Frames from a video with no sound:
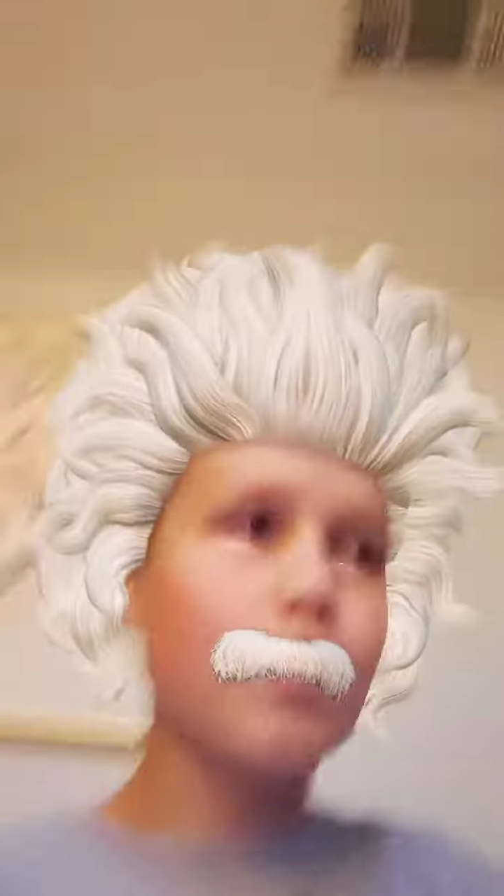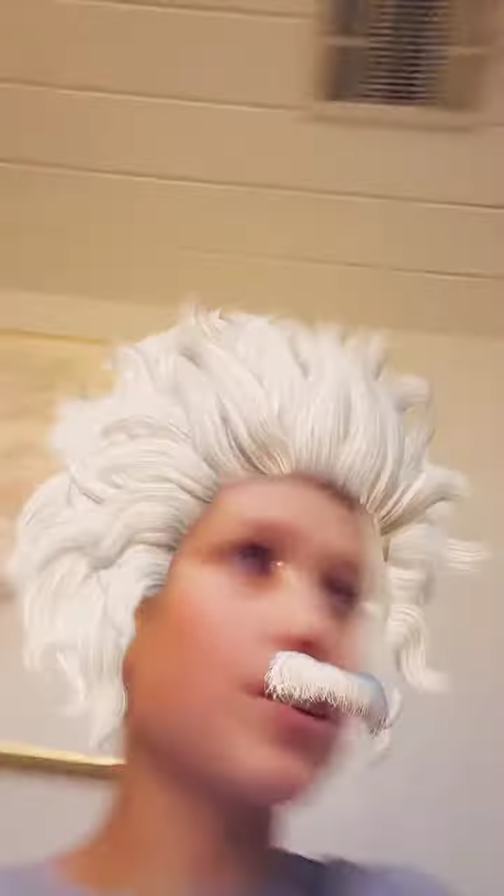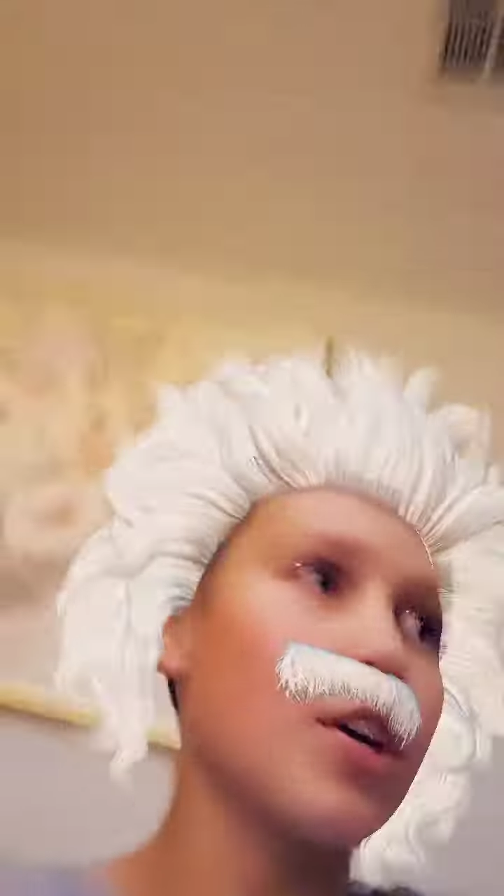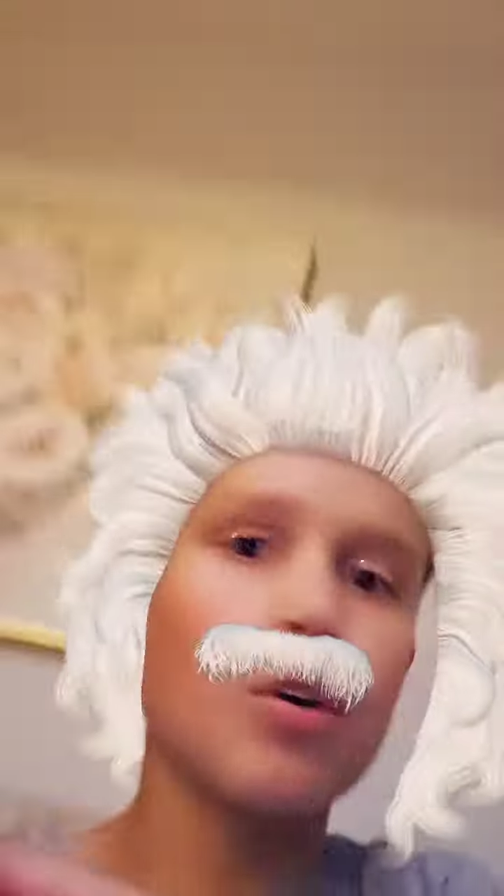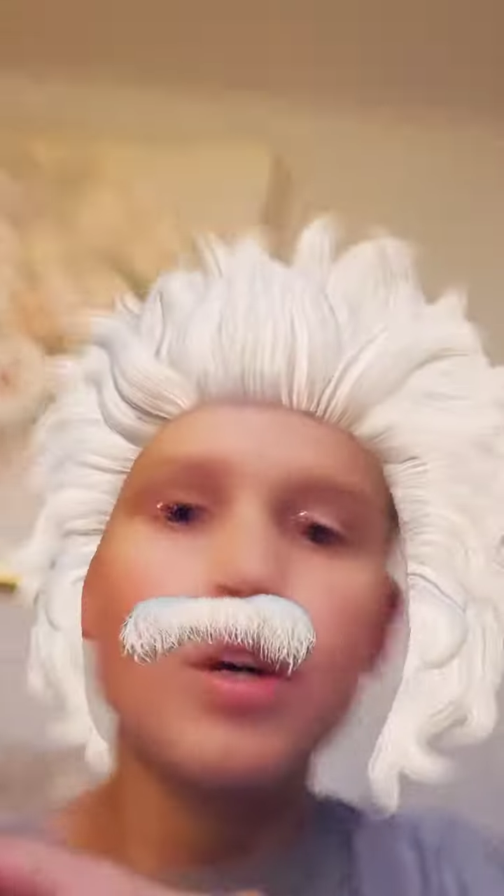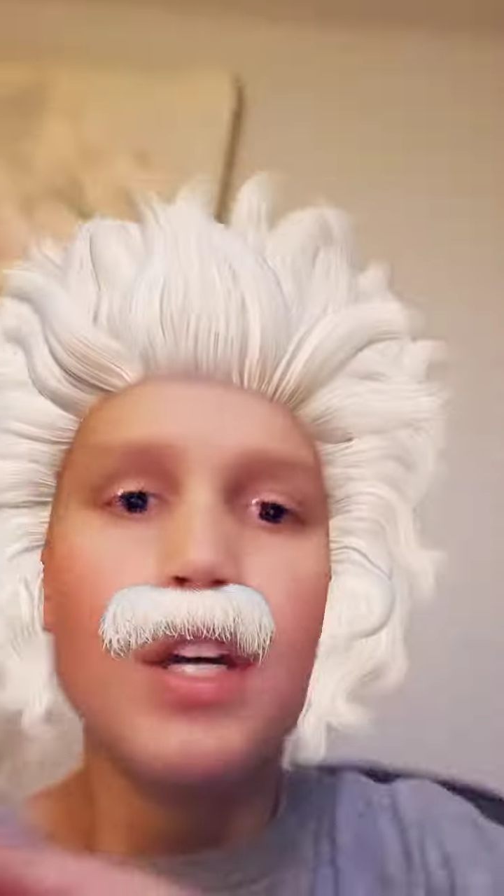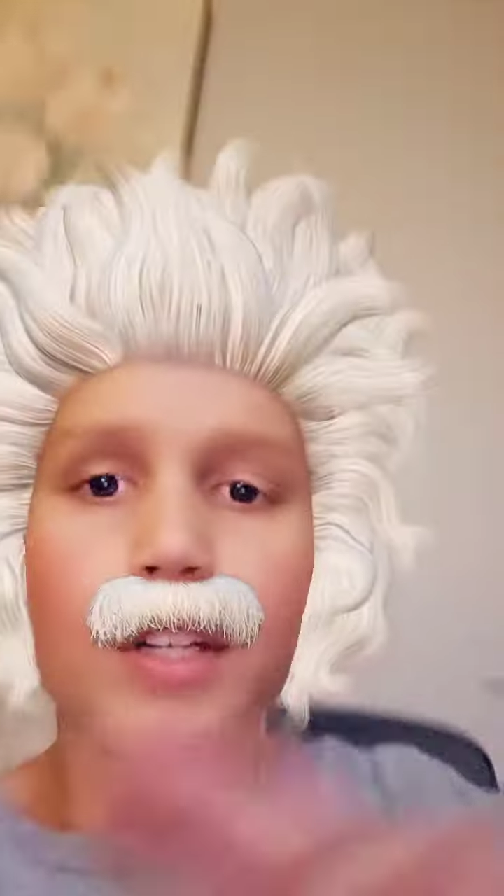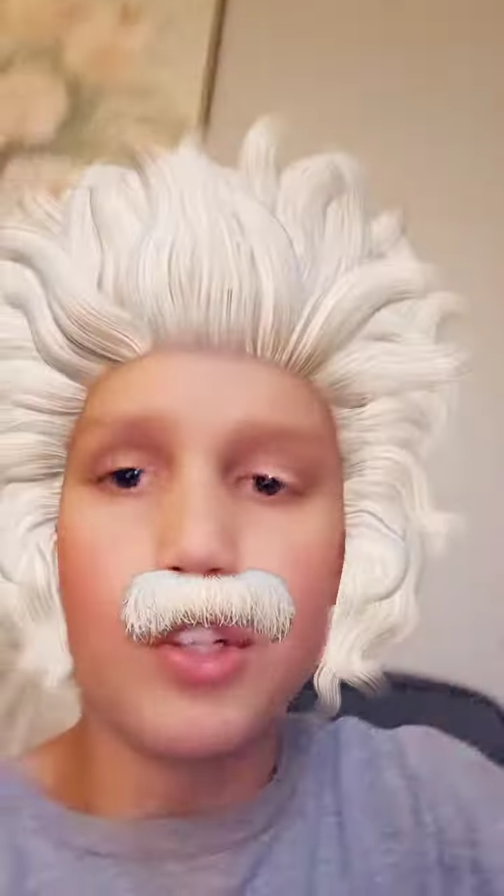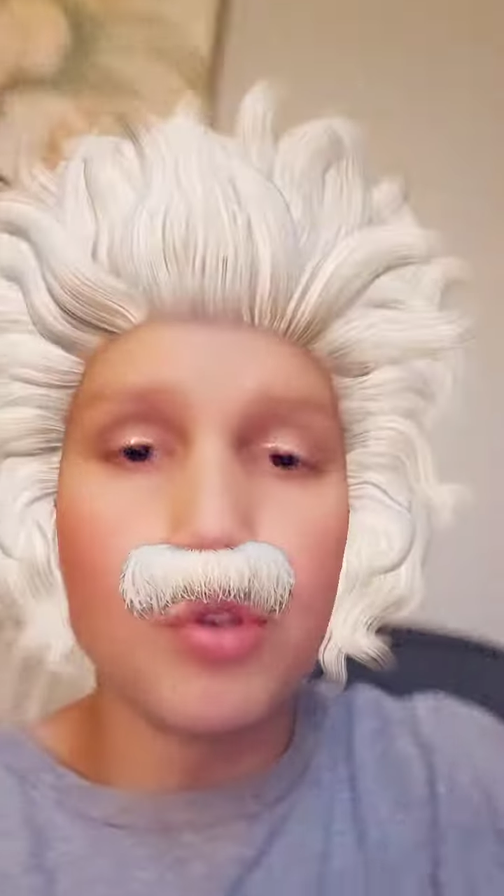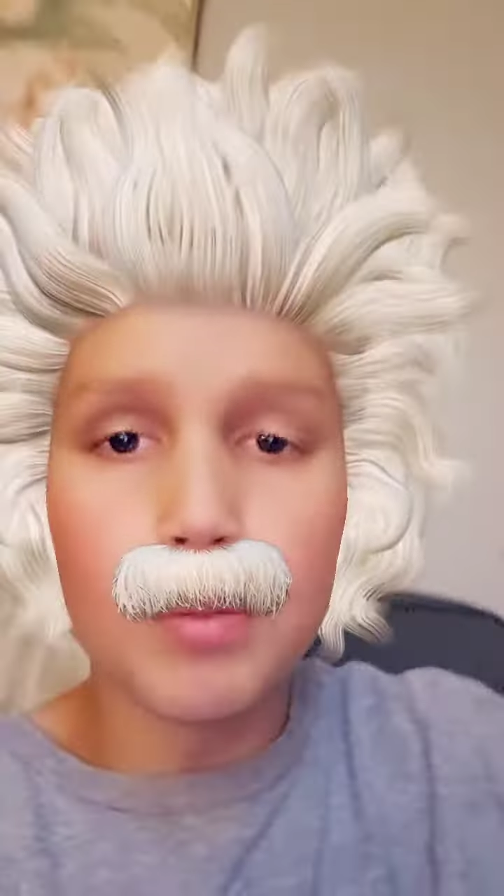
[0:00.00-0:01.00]
So,
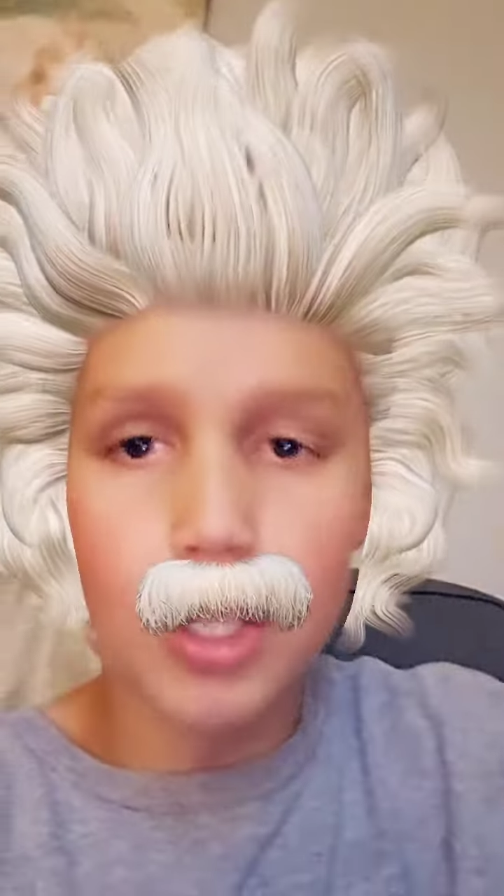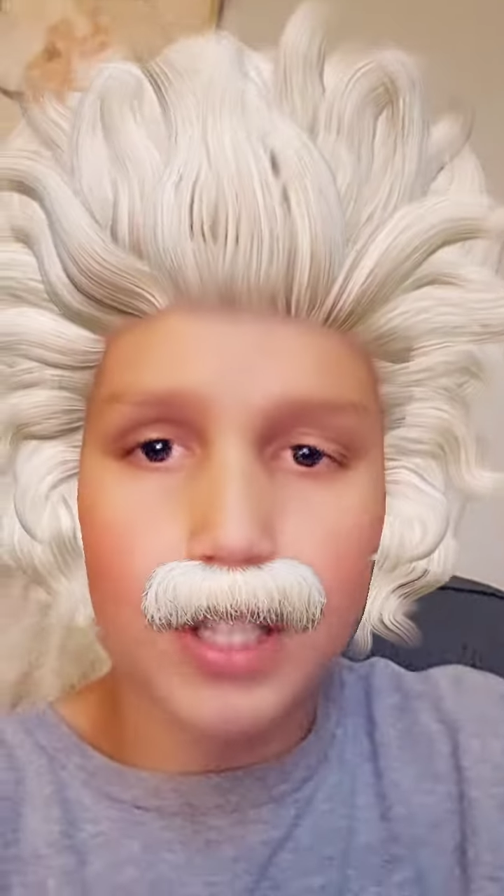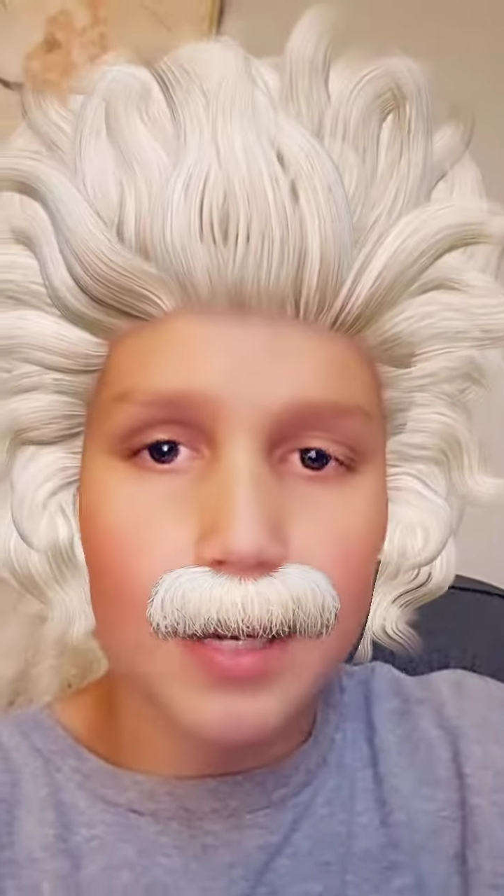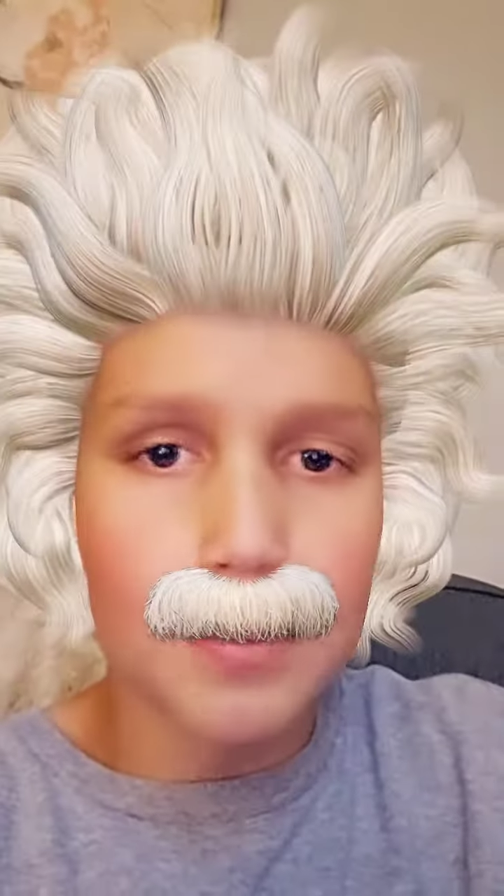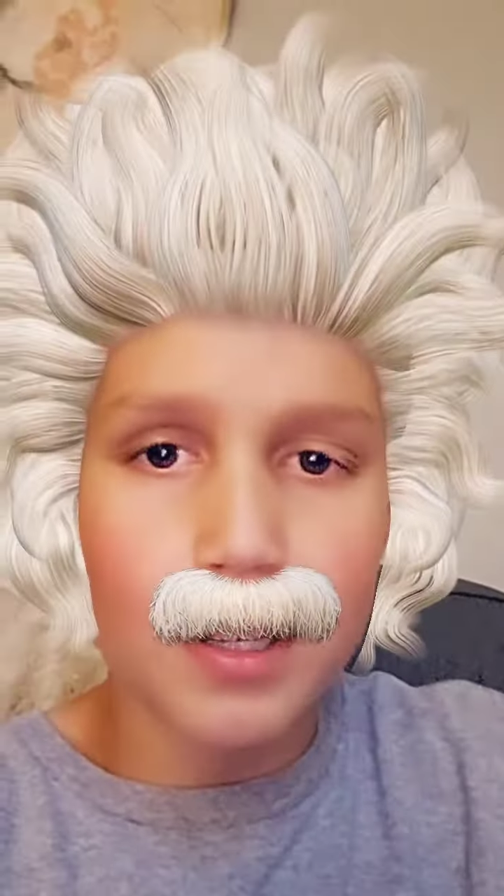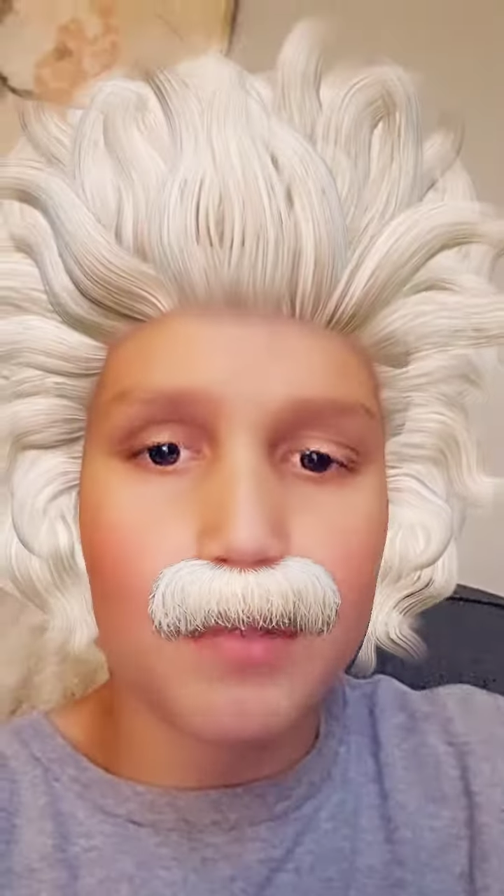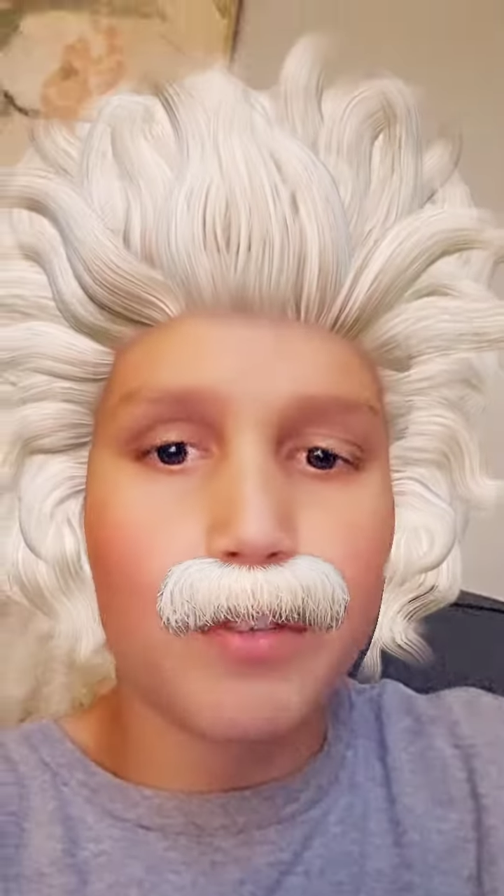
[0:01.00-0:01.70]
new Mal'Damba